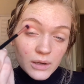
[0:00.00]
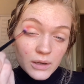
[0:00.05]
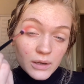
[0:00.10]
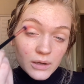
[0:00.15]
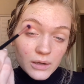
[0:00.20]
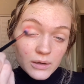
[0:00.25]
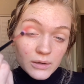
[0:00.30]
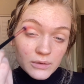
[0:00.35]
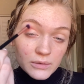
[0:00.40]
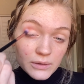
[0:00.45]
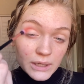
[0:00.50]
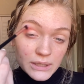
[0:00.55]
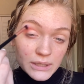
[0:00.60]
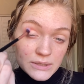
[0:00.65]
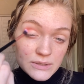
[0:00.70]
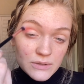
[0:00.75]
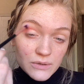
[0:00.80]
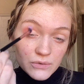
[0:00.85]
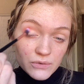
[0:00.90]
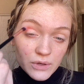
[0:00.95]
All right,
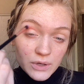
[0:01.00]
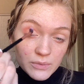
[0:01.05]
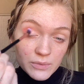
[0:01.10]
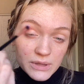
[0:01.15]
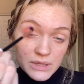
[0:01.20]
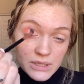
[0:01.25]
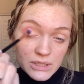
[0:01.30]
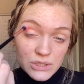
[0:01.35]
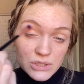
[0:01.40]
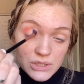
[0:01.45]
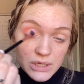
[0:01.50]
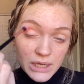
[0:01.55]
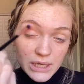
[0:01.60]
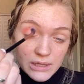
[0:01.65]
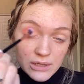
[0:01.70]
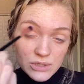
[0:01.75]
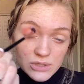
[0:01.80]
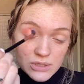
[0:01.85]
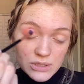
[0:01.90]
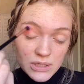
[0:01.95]
so far with this shade,
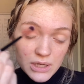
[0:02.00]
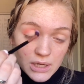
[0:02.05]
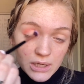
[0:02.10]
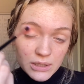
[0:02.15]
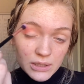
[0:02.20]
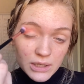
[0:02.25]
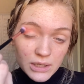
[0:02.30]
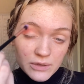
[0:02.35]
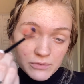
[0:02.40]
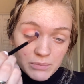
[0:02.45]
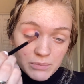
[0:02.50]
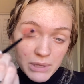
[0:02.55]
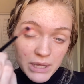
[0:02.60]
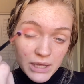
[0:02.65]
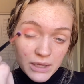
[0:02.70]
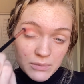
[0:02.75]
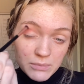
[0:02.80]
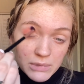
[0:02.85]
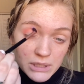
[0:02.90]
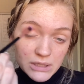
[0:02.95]
there's not a lot of
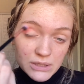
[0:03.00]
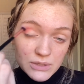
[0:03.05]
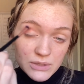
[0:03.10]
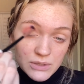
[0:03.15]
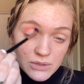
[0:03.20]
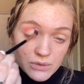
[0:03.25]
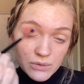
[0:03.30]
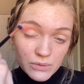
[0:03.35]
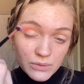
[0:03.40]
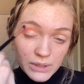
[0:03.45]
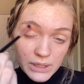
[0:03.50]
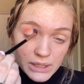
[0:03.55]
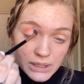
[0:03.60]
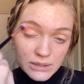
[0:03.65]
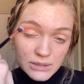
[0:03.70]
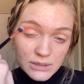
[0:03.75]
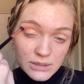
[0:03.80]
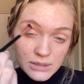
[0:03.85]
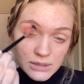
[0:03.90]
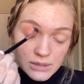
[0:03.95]
pigment to
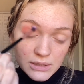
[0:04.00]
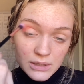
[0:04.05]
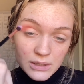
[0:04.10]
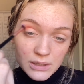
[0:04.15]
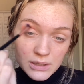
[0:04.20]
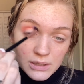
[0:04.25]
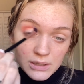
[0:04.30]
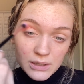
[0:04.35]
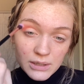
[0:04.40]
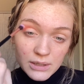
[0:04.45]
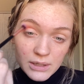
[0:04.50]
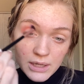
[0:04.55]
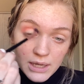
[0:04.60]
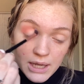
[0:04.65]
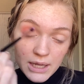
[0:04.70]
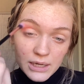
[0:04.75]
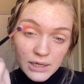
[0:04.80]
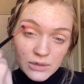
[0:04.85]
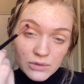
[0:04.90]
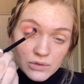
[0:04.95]
it.
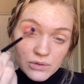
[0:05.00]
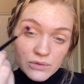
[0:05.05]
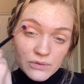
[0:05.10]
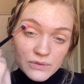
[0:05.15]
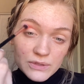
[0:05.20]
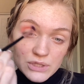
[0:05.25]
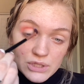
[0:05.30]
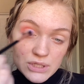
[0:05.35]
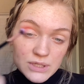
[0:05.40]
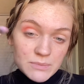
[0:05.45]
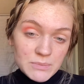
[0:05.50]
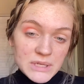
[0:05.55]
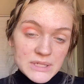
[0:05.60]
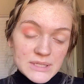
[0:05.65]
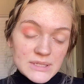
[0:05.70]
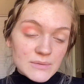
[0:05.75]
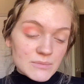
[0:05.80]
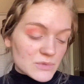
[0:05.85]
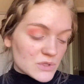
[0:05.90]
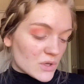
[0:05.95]
And I don't know if it's just because
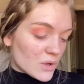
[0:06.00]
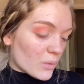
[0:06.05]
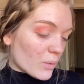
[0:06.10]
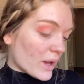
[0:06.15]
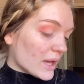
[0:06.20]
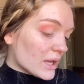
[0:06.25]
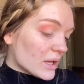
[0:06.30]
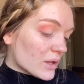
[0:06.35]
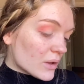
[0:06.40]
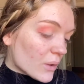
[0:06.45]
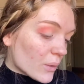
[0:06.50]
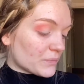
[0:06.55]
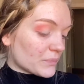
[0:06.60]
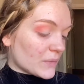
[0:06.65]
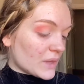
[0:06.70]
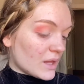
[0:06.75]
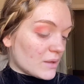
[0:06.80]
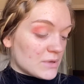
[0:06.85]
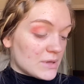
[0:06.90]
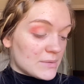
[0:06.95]
I'm so white,
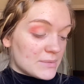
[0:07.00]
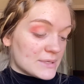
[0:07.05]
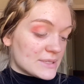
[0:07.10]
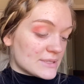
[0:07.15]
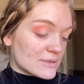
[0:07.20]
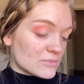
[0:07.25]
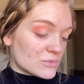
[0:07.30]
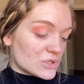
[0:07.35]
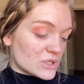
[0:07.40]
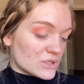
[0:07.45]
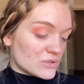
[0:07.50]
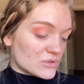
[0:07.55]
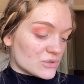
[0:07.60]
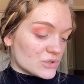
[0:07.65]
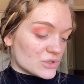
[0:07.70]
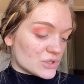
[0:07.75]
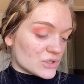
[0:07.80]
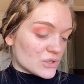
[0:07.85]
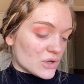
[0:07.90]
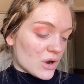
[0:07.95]
and maybe some shades are
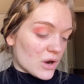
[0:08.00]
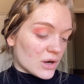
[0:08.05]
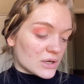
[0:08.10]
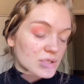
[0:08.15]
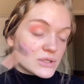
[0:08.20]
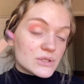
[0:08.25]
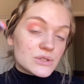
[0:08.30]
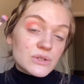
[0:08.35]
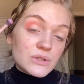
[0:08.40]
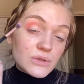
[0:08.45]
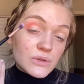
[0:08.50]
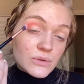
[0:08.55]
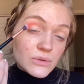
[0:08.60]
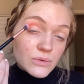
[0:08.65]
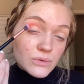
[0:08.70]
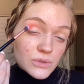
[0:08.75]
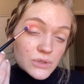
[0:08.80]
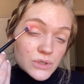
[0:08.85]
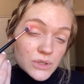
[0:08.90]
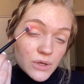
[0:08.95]
just hard
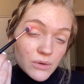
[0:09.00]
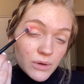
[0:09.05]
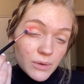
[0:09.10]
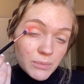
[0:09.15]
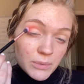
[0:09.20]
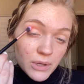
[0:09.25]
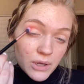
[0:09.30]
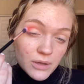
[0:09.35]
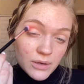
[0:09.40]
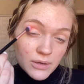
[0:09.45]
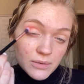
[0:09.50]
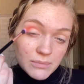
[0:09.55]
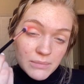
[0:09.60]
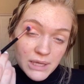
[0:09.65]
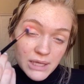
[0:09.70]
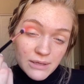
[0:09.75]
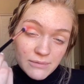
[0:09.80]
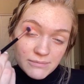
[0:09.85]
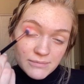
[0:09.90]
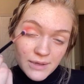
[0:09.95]
to show up on
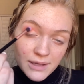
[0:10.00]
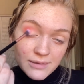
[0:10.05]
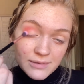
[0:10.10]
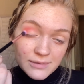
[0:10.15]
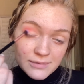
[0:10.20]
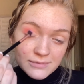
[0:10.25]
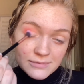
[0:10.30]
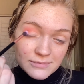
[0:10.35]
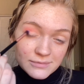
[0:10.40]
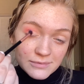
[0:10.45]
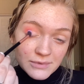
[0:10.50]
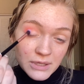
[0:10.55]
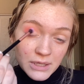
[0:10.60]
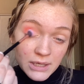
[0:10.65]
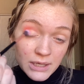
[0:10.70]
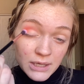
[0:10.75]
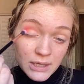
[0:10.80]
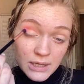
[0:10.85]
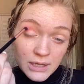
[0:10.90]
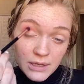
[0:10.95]
me.
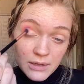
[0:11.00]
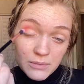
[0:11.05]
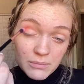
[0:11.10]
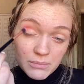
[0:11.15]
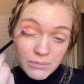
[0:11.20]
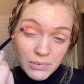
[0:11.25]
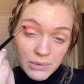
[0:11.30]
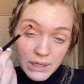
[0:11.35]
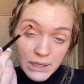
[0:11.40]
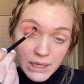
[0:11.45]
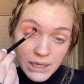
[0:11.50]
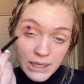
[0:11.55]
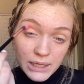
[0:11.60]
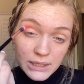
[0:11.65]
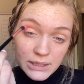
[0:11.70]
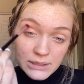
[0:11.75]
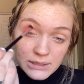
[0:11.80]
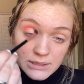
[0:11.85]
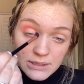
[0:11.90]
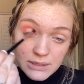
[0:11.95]

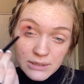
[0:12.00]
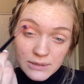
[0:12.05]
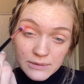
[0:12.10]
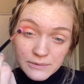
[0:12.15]
But